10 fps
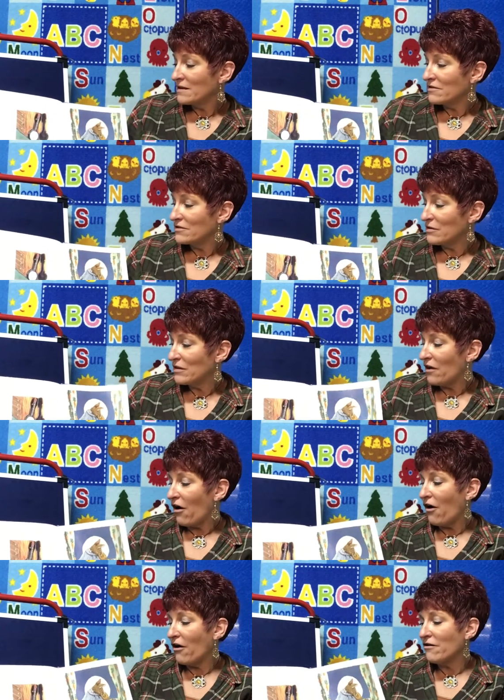So the
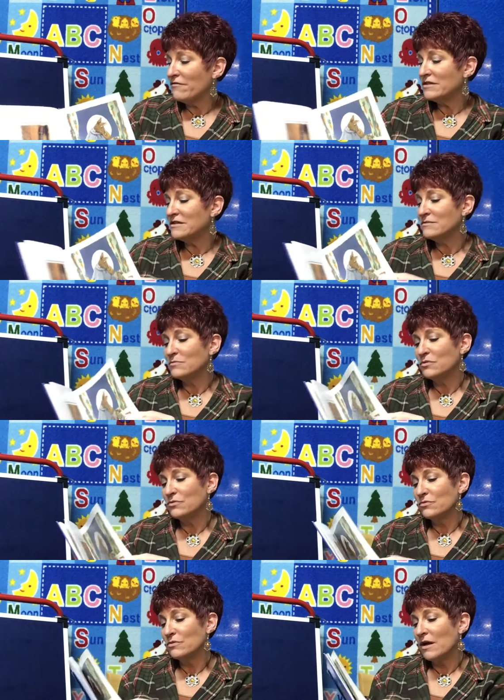harvest
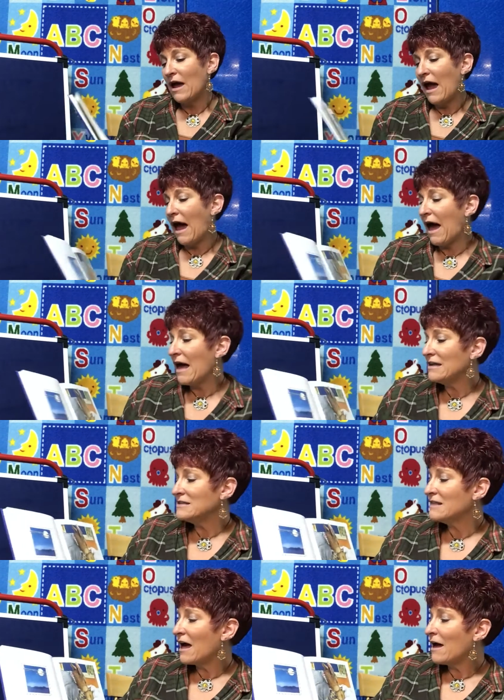moon,
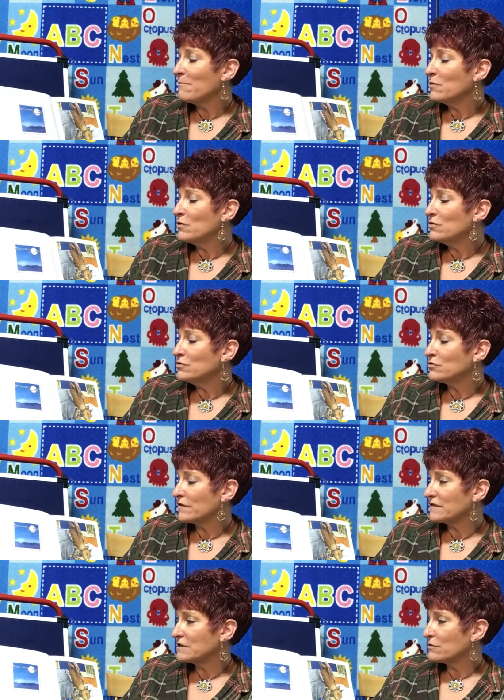as that moon
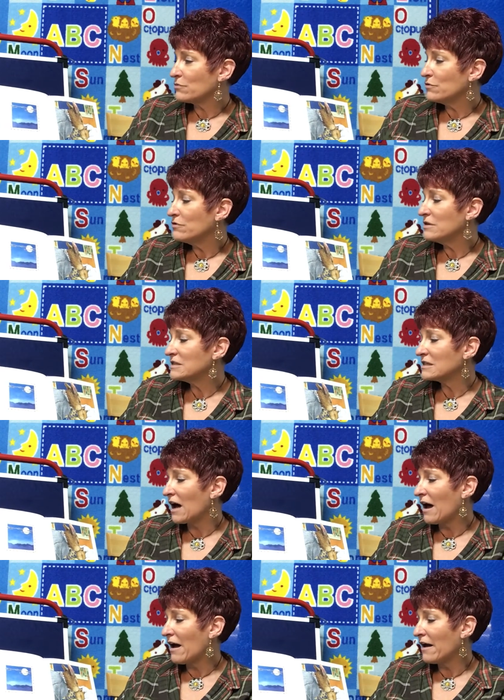drifts through the
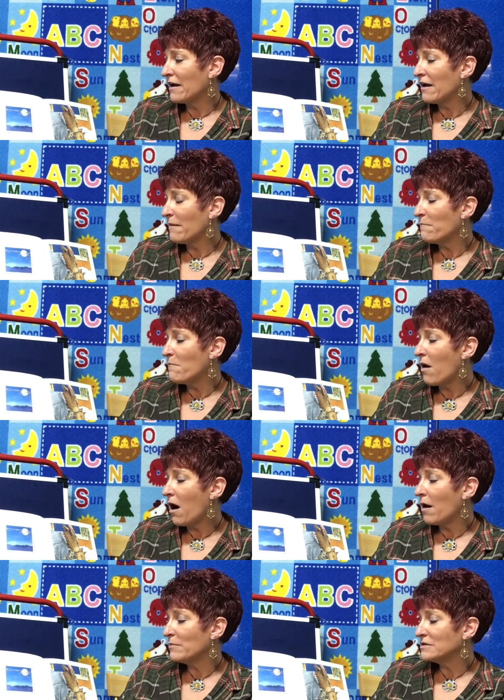sky,
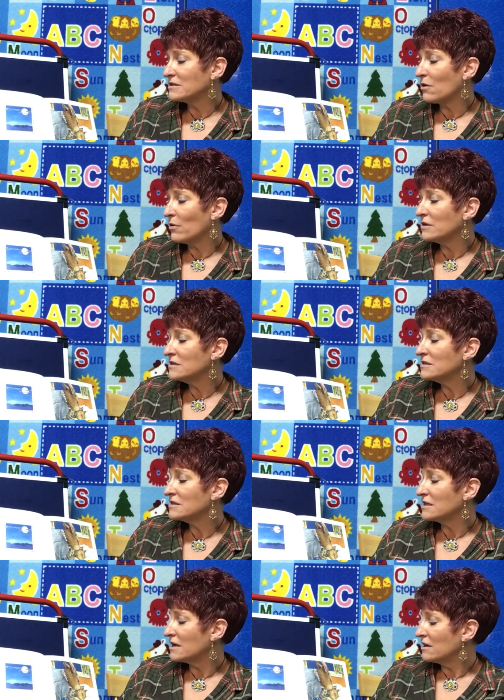Mama's going to
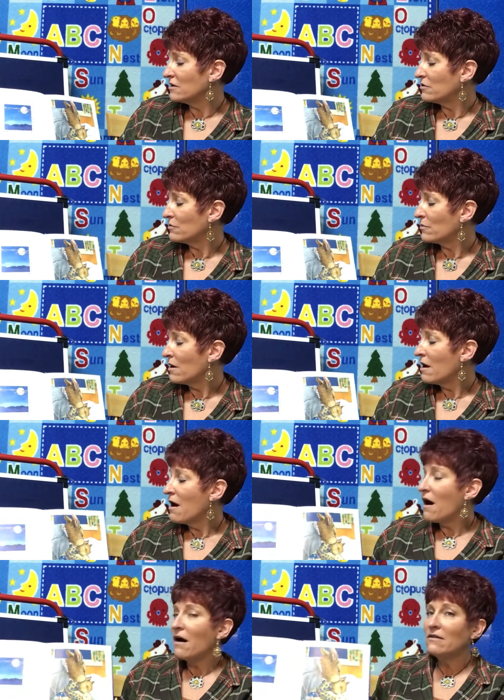sing you
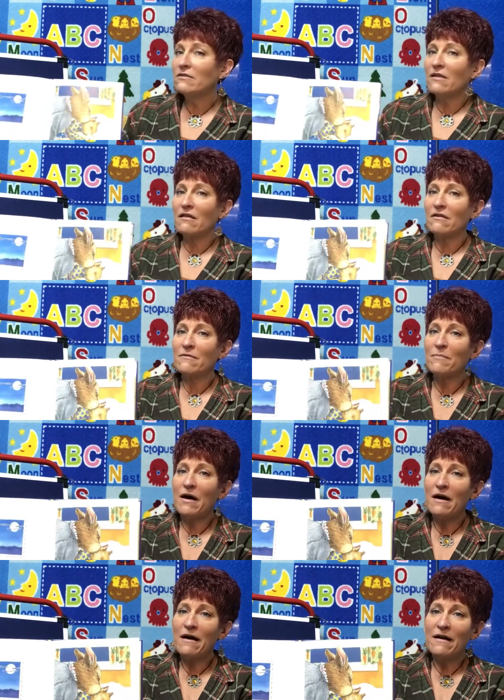a
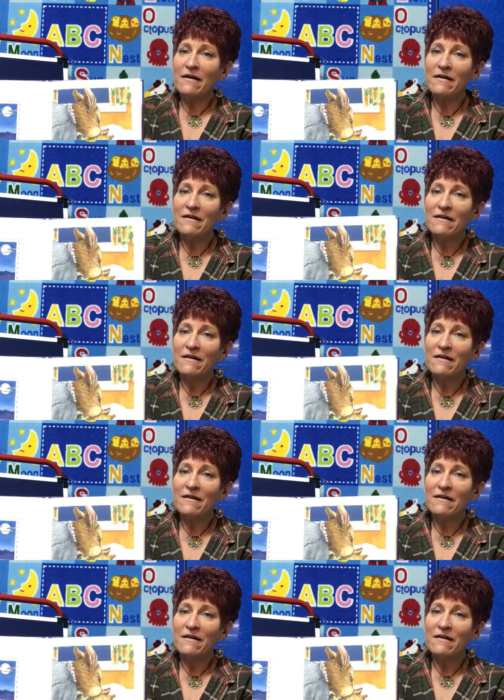lullaby.